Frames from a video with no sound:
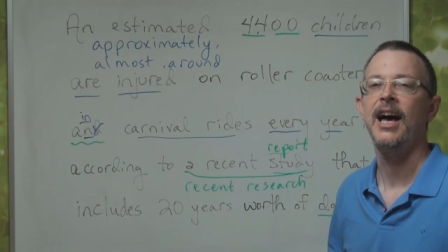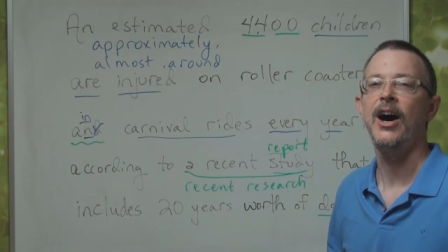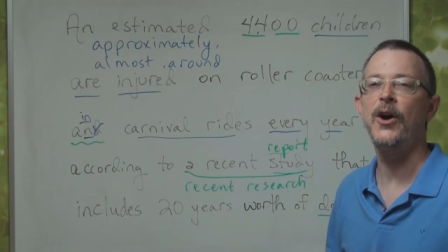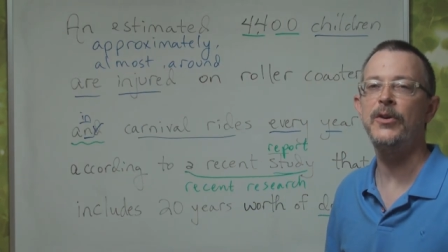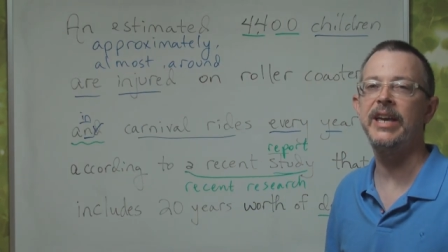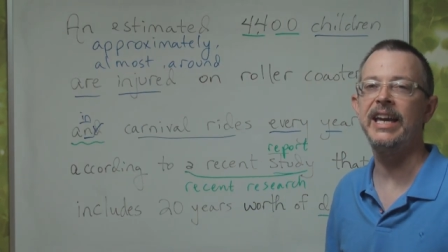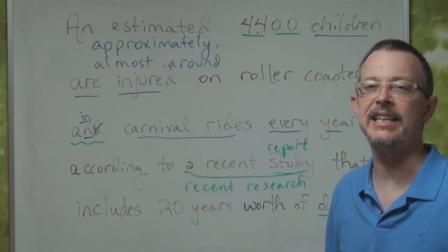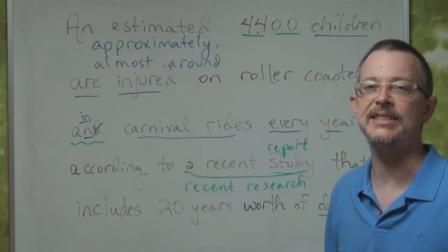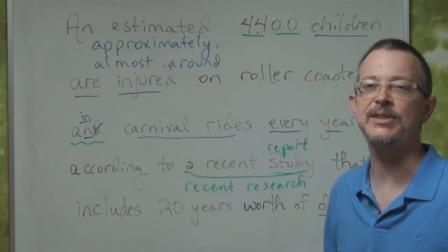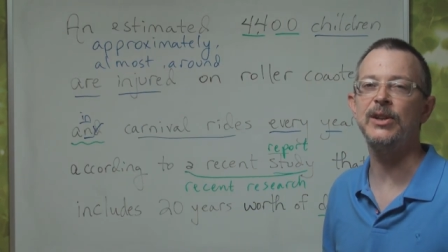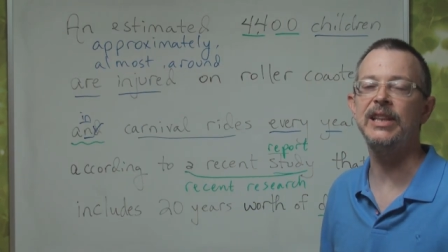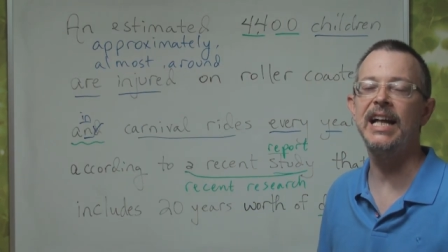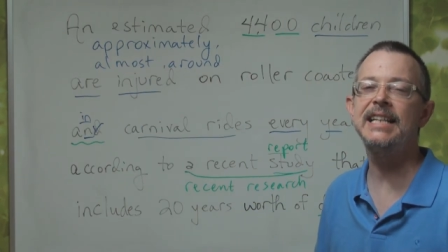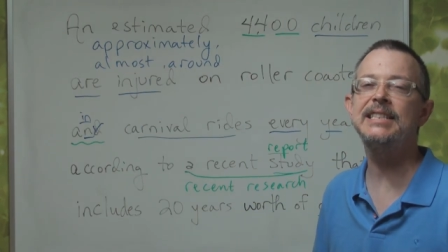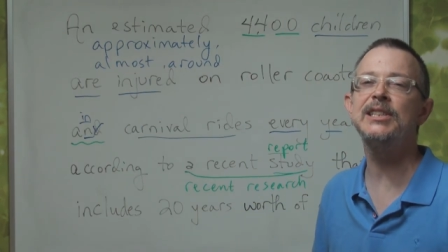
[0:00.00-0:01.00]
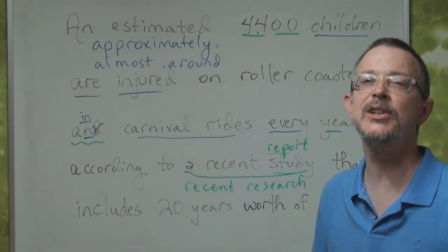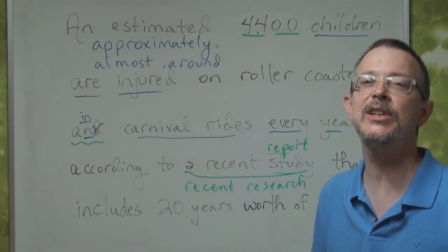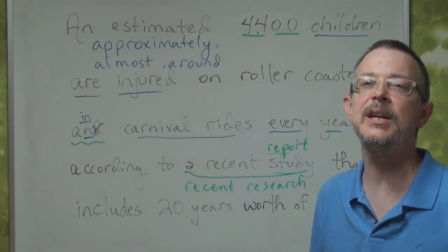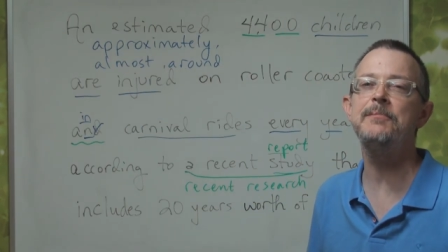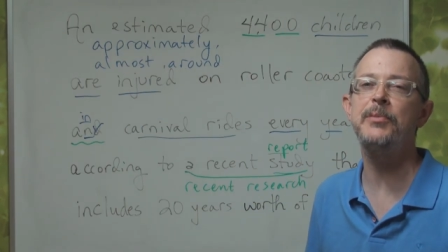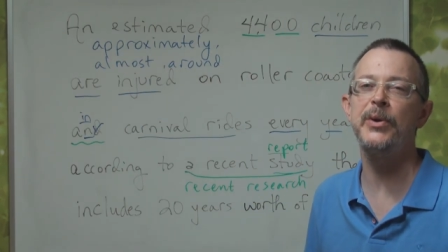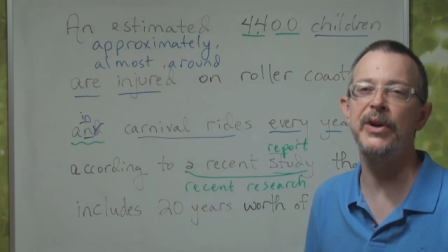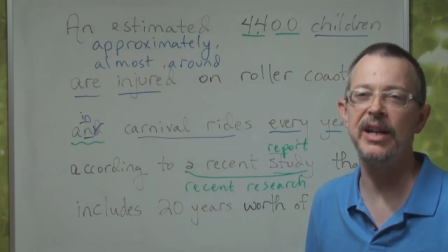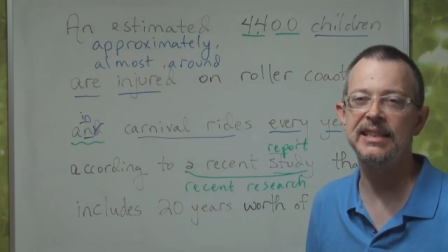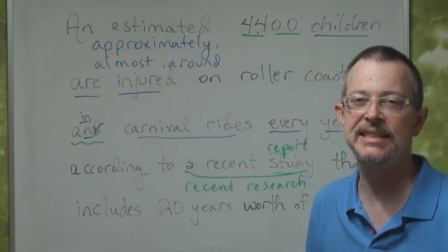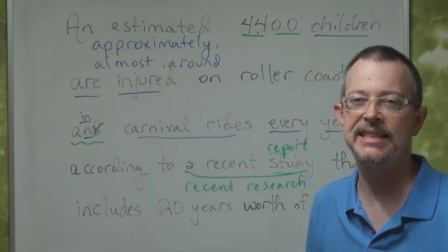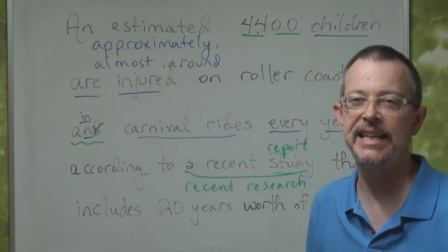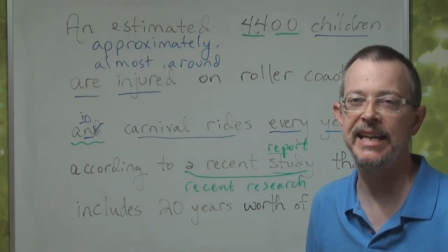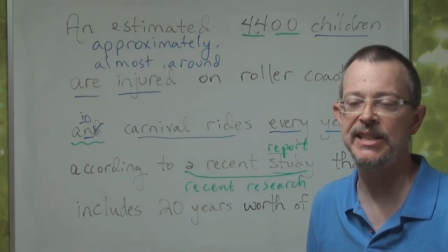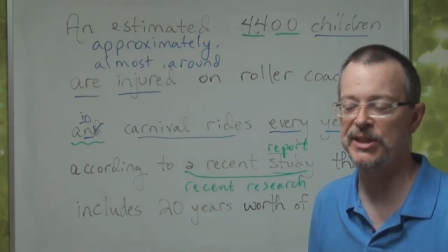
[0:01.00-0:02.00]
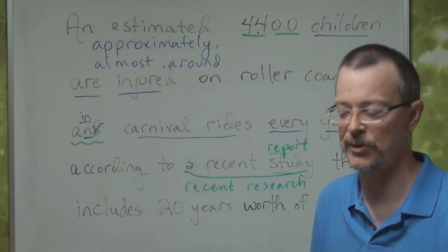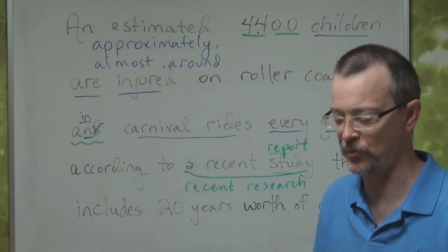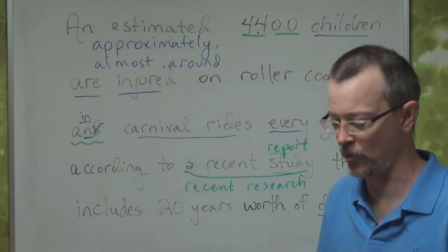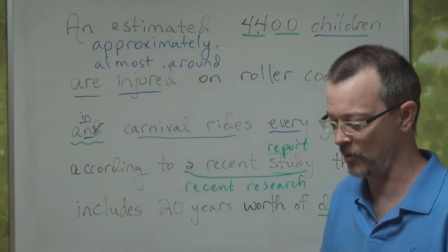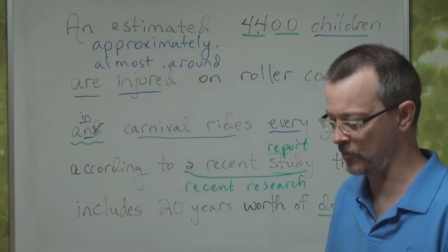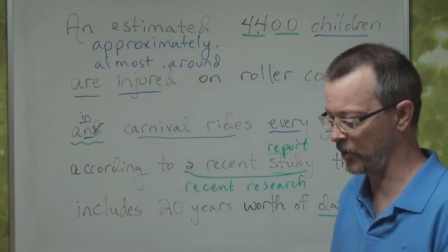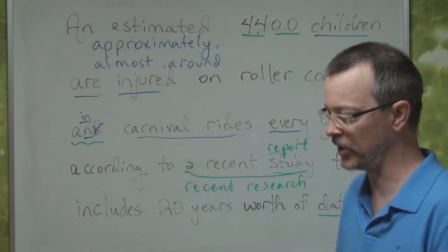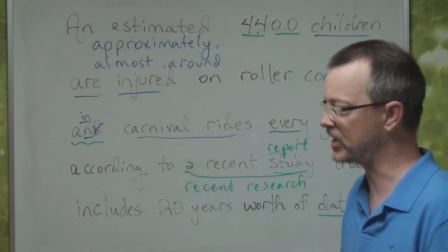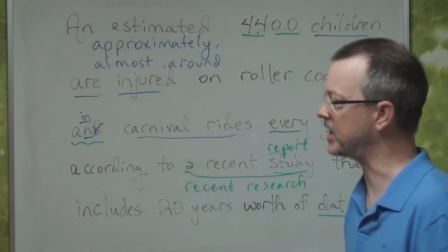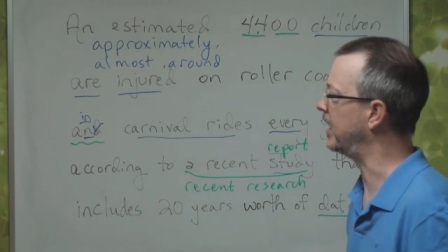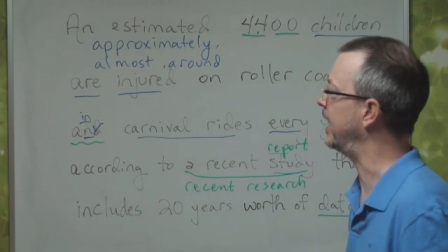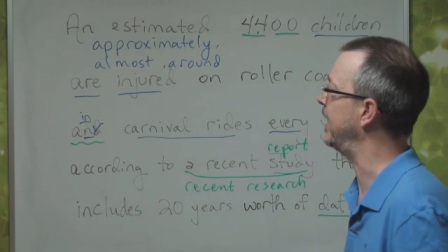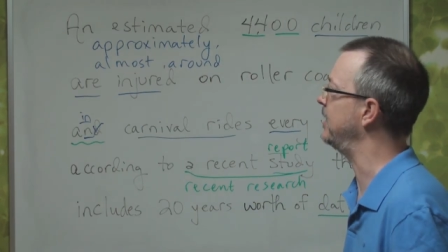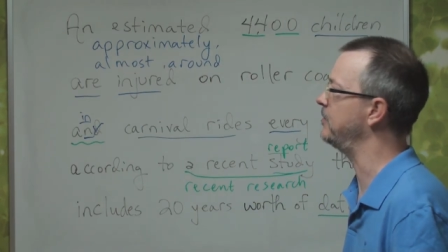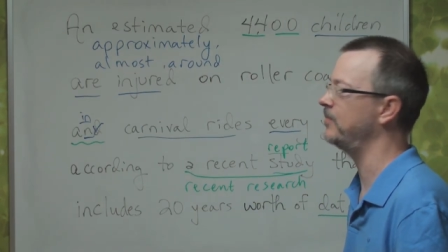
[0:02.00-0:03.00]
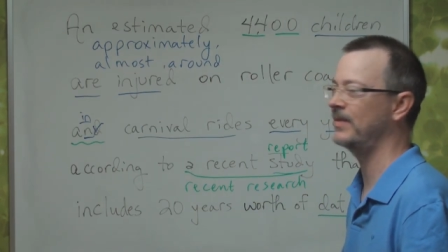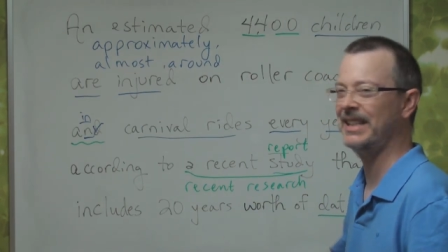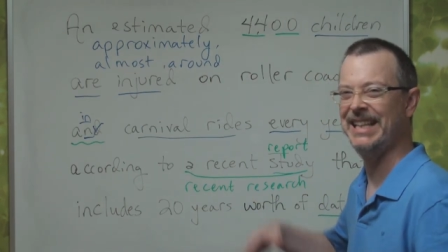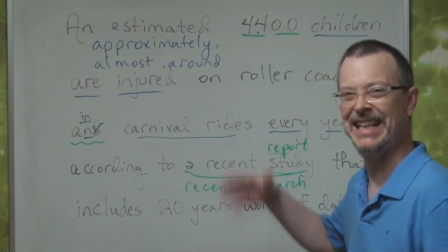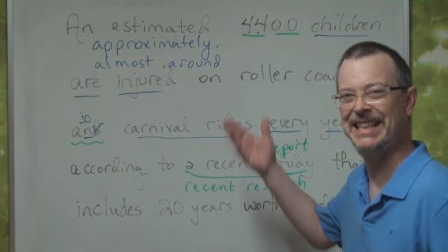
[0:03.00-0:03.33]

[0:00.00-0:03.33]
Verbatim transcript: Okay, so let's look at pronunciation one more time.